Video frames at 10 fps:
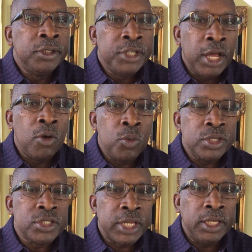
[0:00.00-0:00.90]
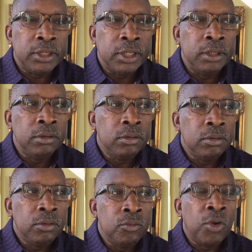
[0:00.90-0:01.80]
dealt with Satan
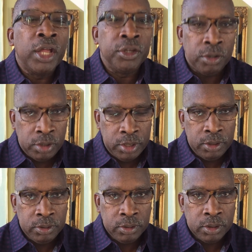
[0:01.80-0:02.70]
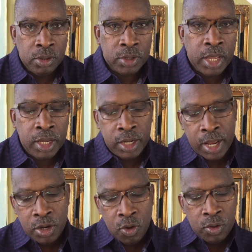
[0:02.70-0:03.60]
regularly. Okay, and
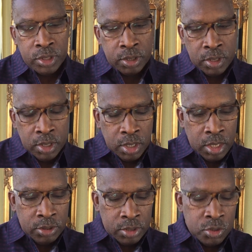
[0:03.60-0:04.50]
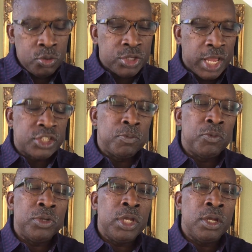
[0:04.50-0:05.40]
I know in the New
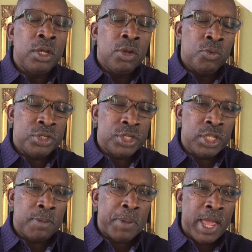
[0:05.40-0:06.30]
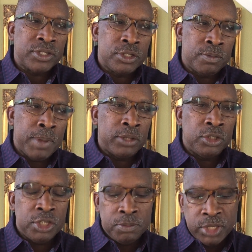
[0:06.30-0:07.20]
Testament we see that passage about
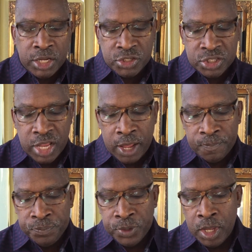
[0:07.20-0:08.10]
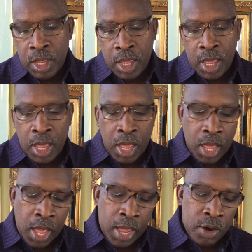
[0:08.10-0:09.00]
the temptations. Now,
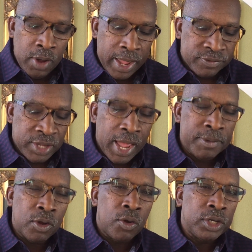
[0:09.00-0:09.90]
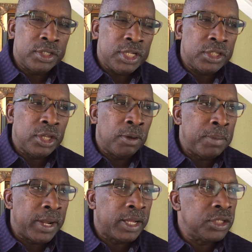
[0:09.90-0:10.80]
I don't have time to go into detail,
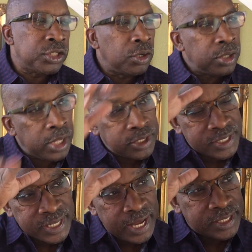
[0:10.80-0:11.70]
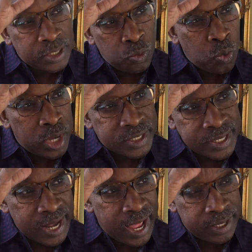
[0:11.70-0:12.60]
but I can show you that Satan was
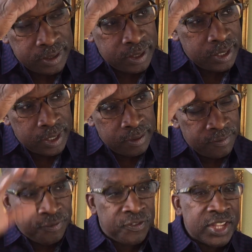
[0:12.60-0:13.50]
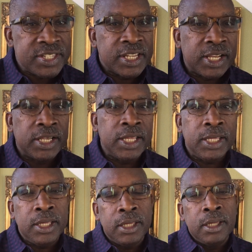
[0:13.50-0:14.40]
not
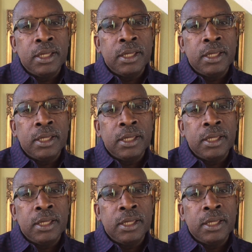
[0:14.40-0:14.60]
physically